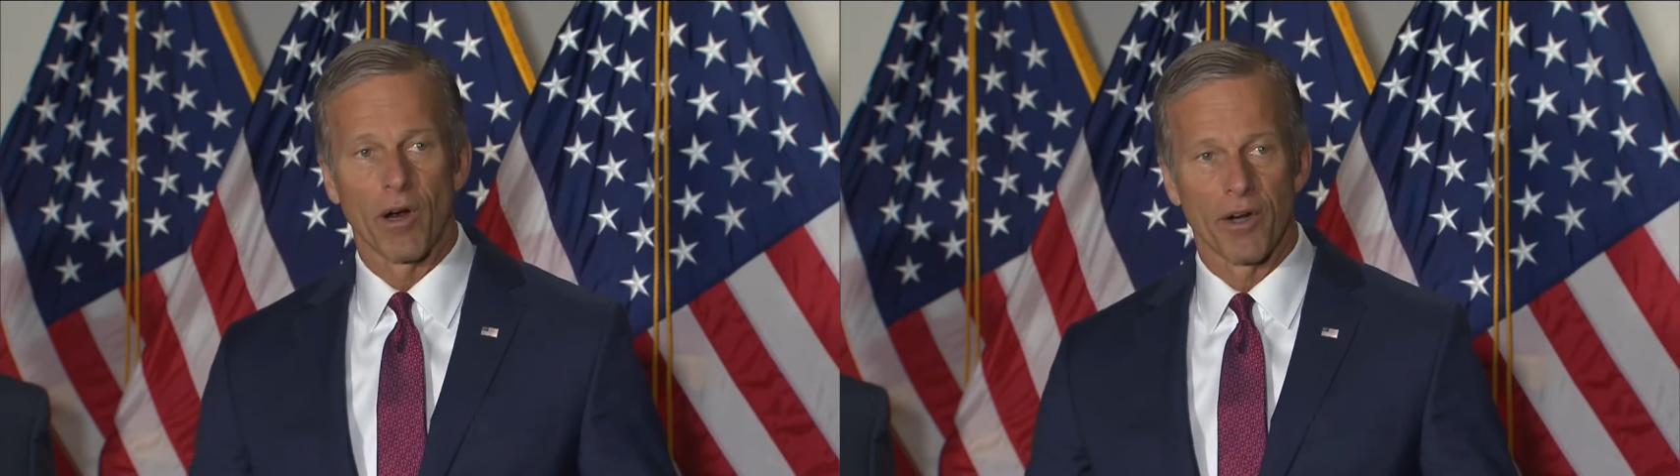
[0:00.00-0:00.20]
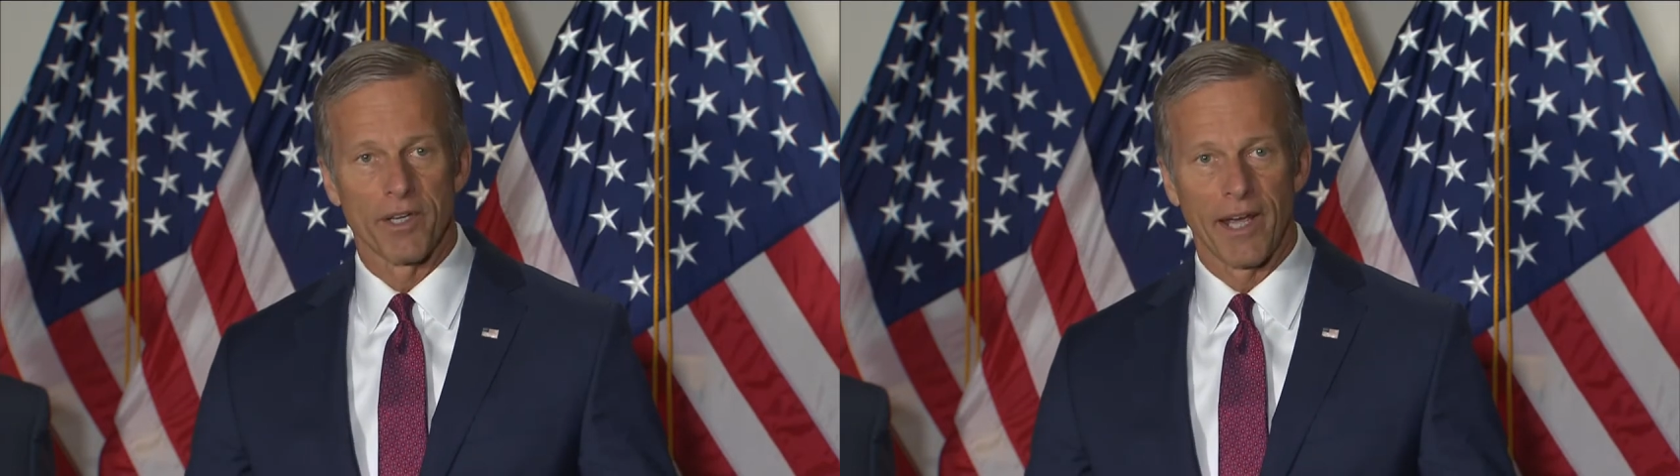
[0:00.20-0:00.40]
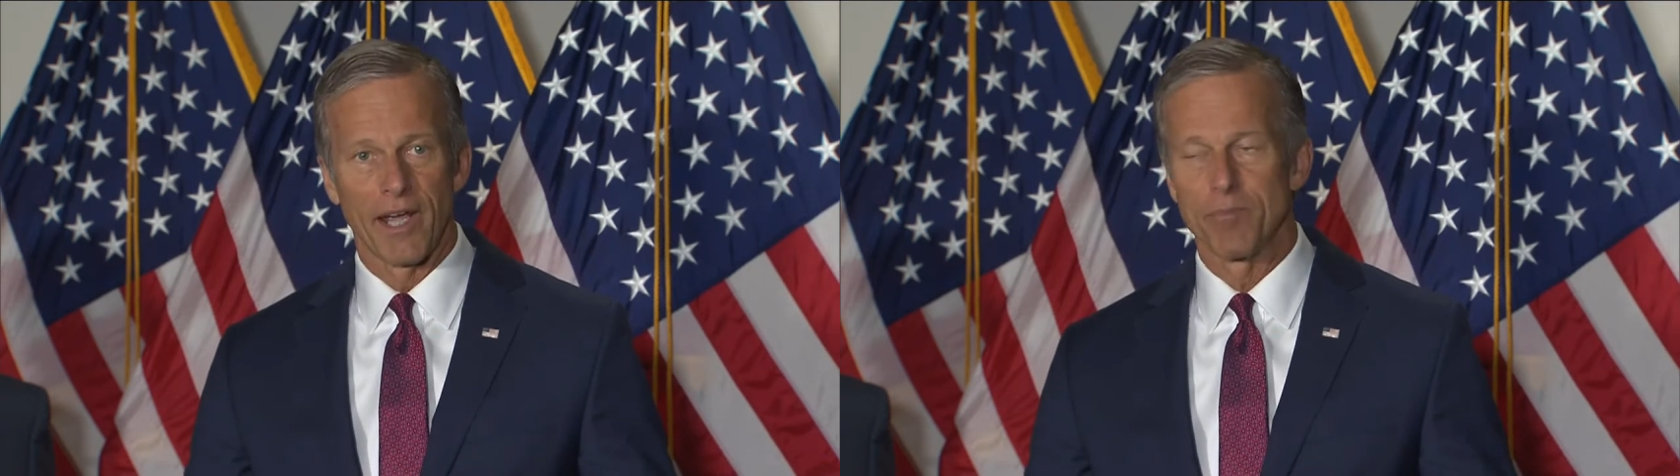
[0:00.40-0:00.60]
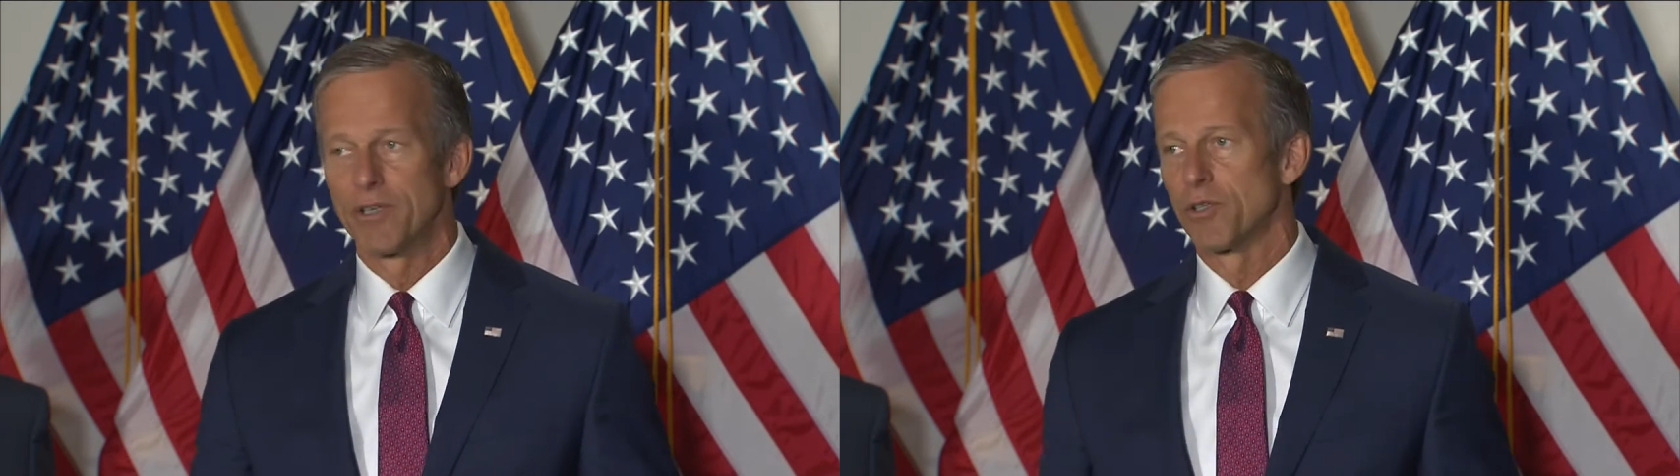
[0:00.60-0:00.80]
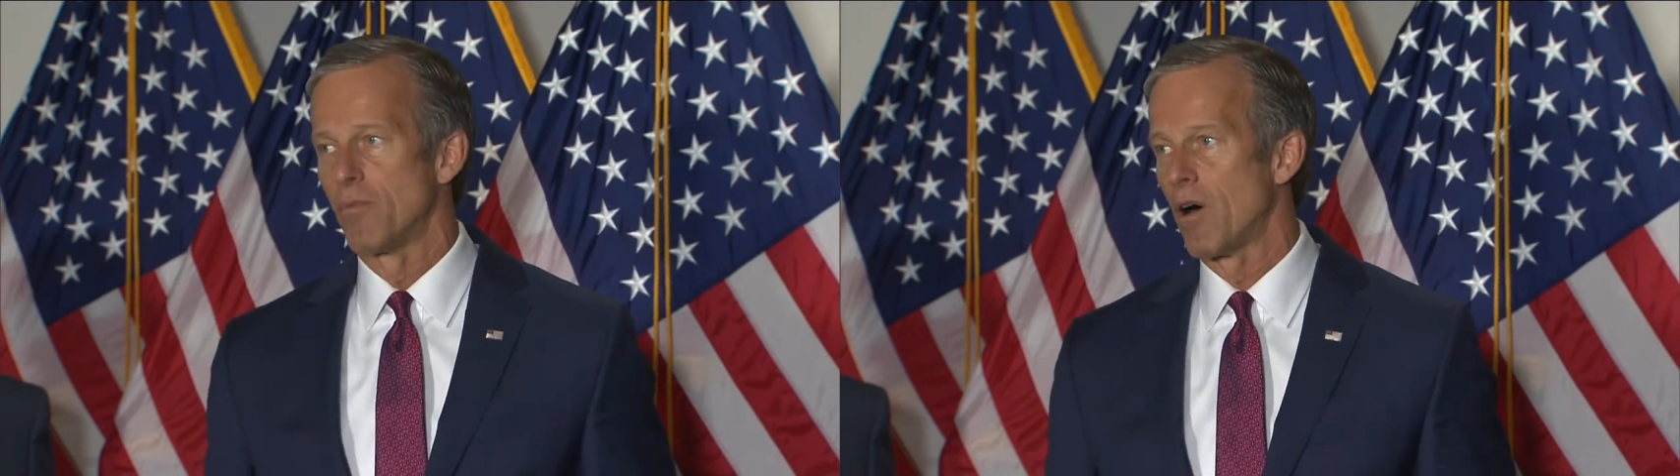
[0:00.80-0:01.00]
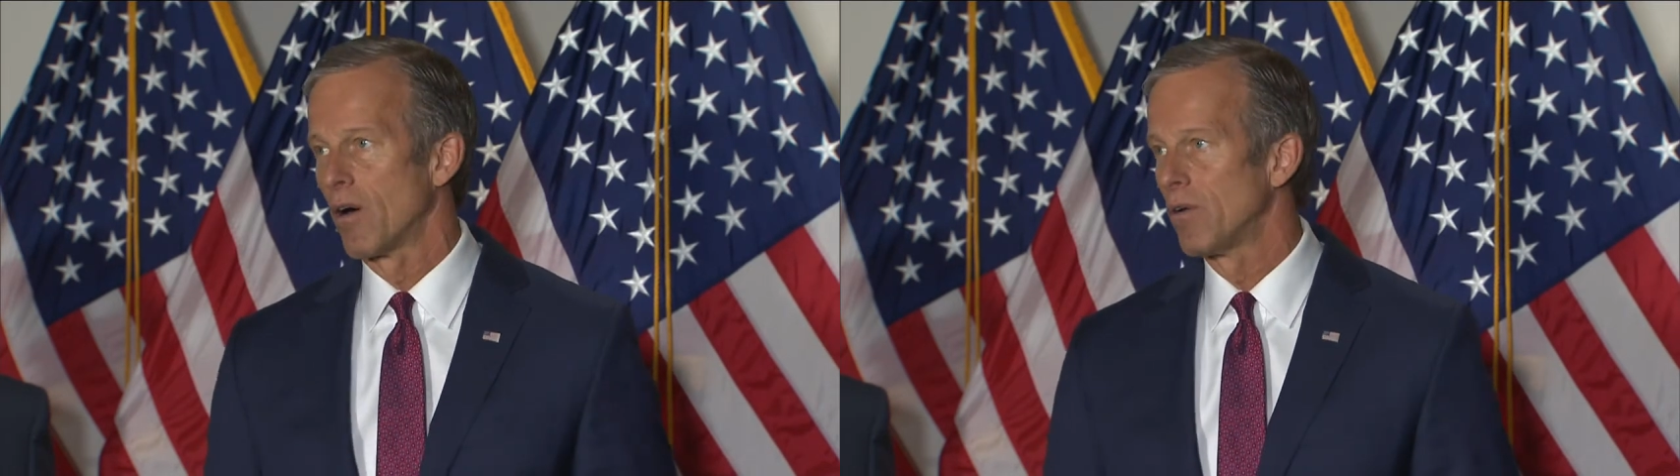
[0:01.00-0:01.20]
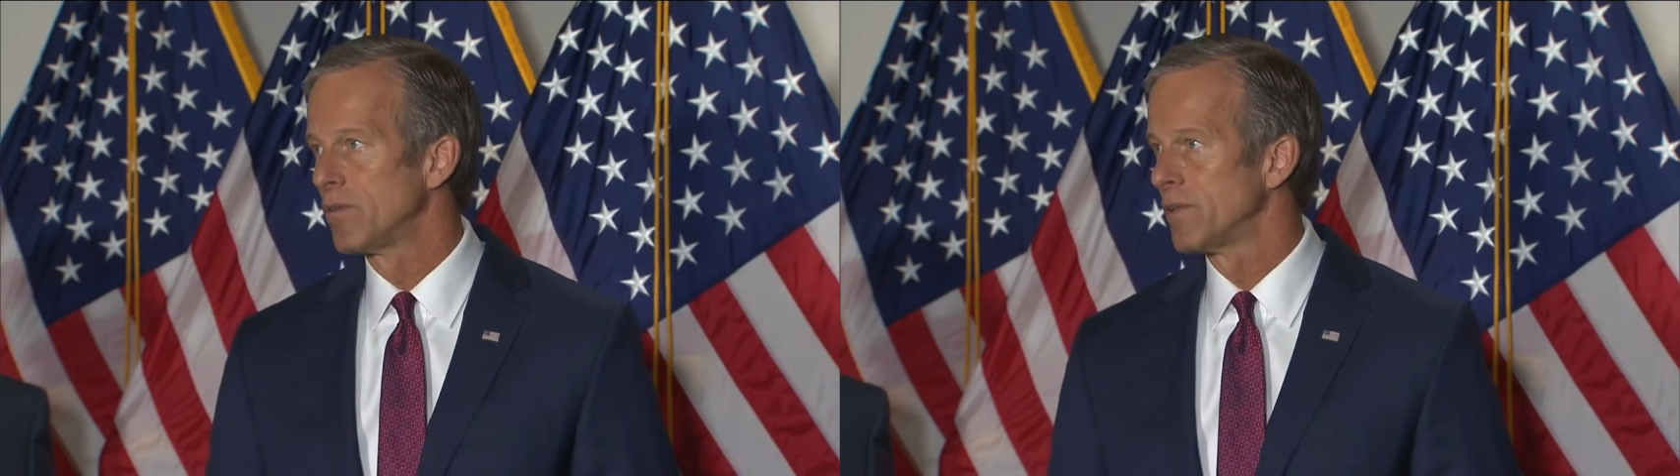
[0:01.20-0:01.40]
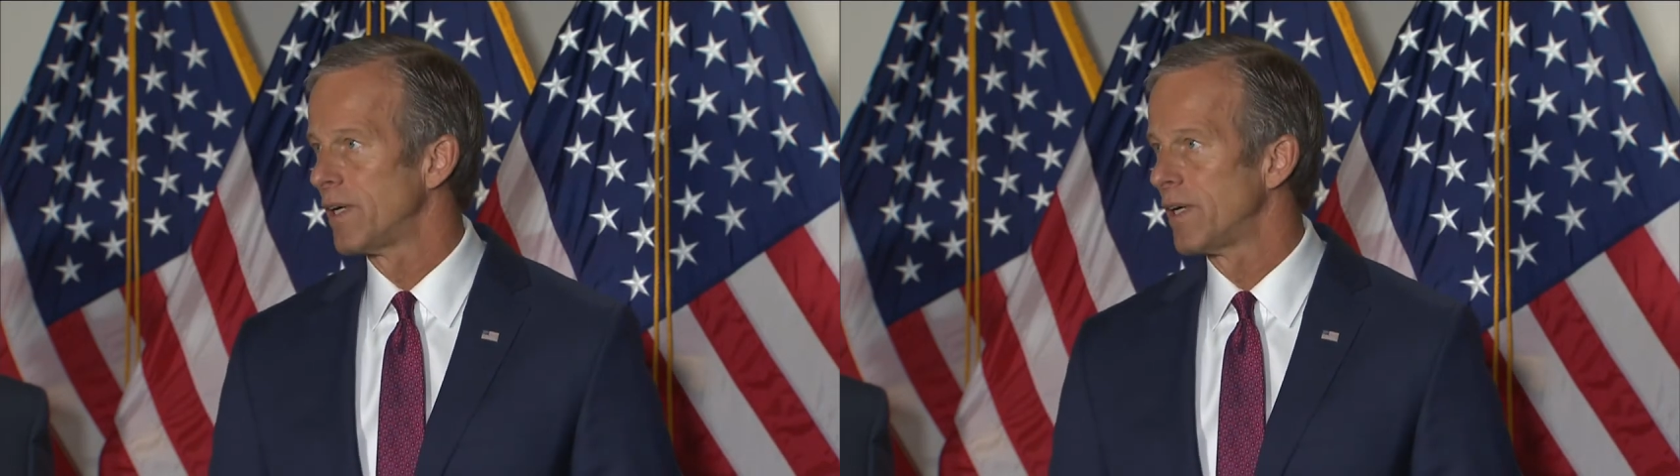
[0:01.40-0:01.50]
are today, but tomorrow